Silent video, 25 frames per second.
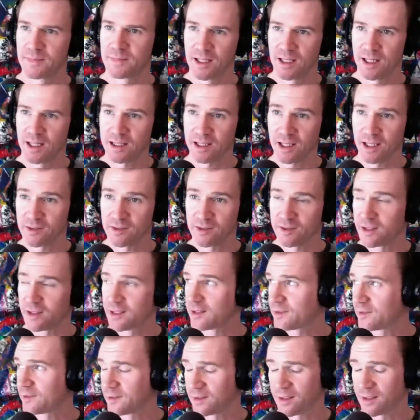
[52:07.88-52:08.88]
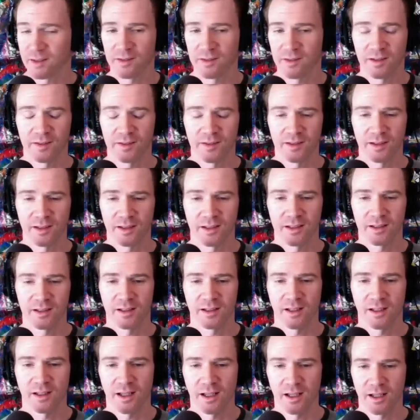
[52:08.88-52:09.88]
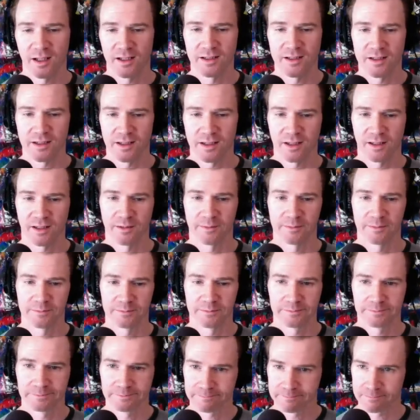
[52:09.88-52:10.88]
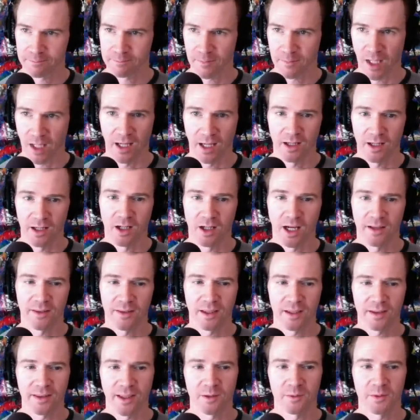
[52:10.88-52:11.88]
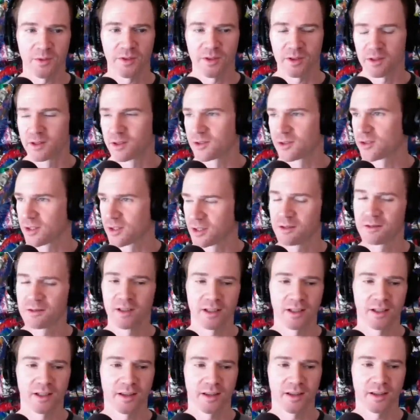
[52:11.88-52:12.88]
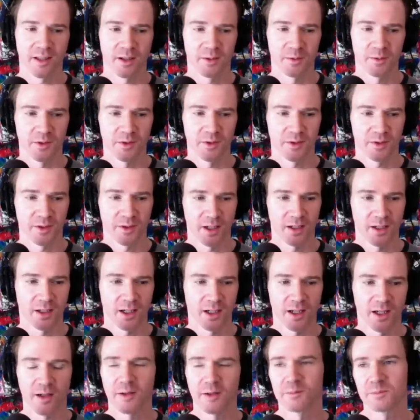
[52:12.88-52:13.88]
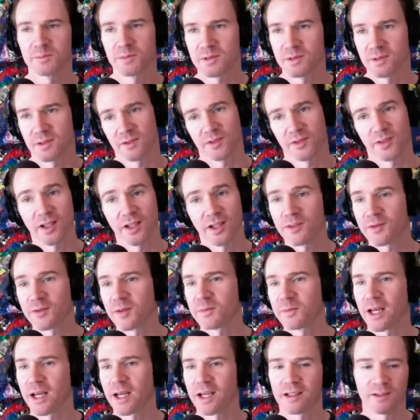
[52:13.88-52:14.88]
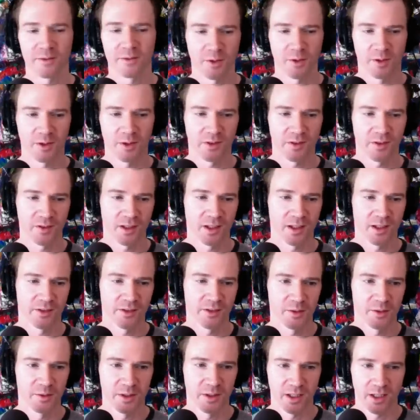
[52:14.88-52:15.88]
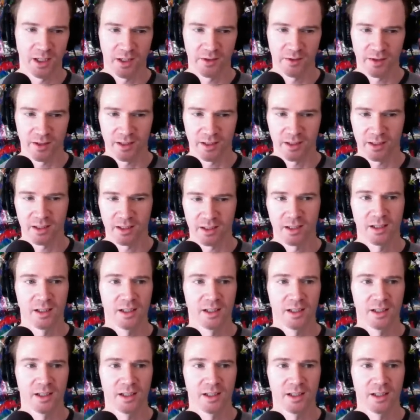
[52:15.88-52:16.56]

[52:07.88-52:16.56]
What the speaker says: I guess that's it, and I think that was a good show. Like, I think that was. I send us feedback, of course. Let us know what you guys think.